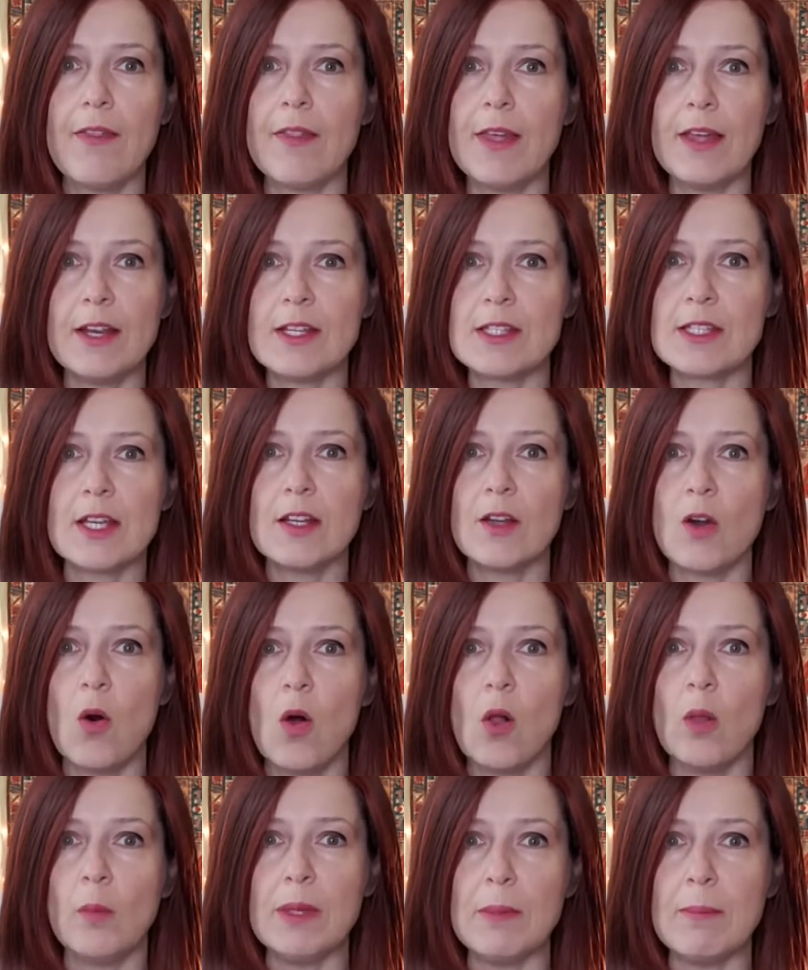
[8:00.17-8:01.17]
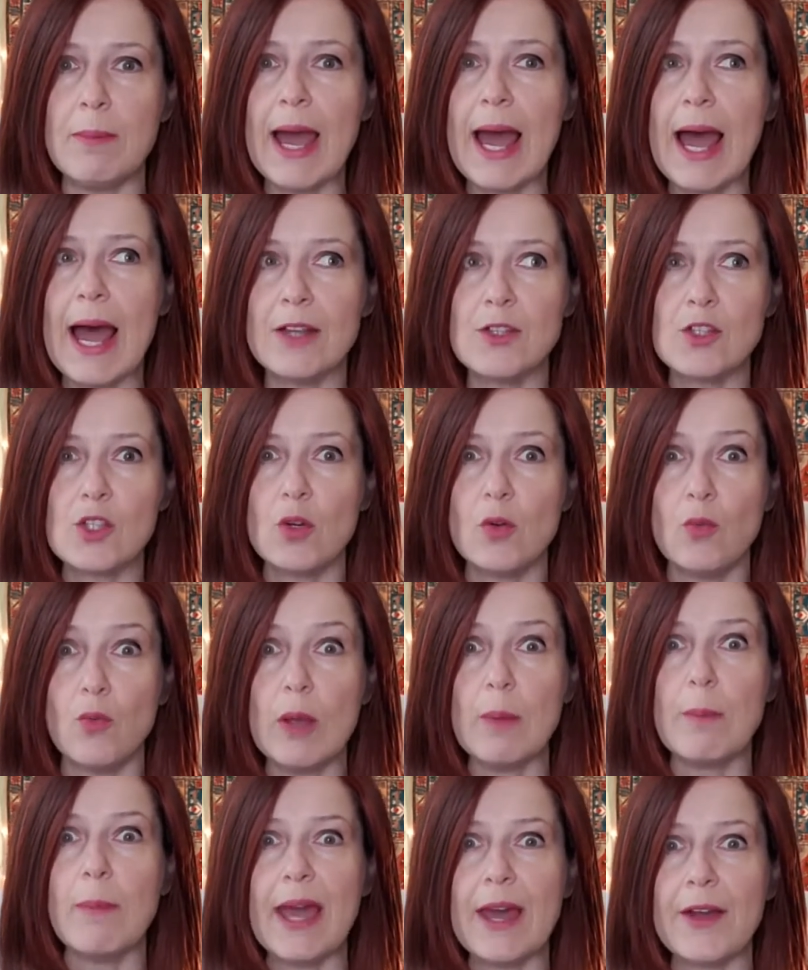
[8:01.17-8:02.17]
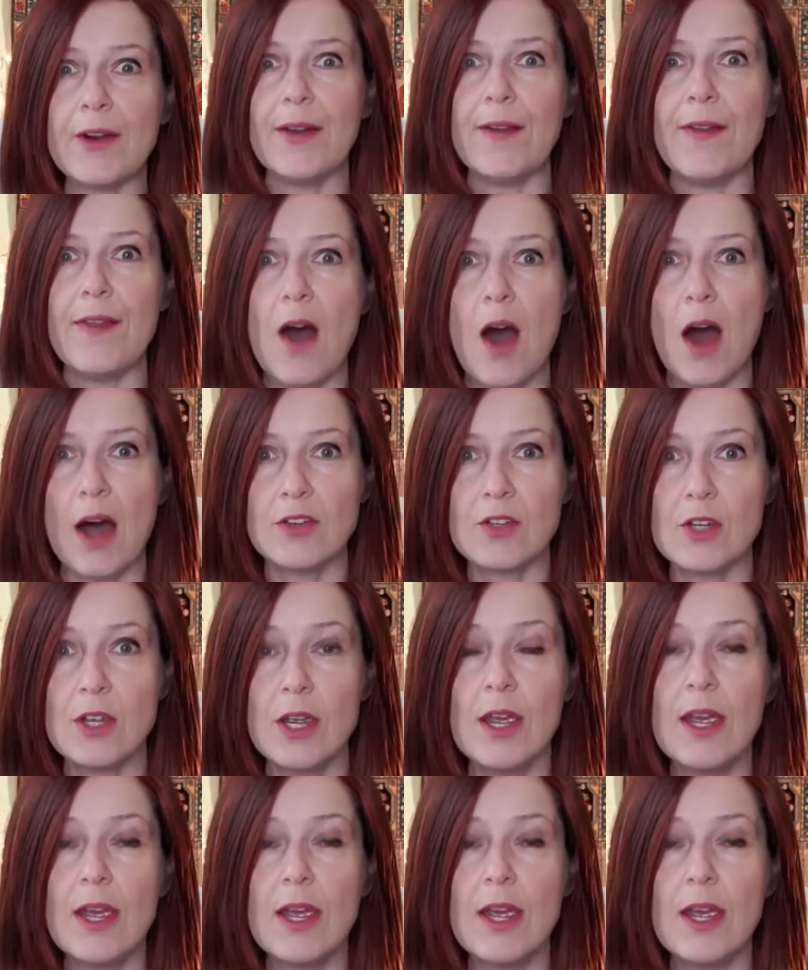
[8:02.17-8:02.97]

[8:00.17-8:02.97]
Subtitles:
then it's going to all be bad, so we better not.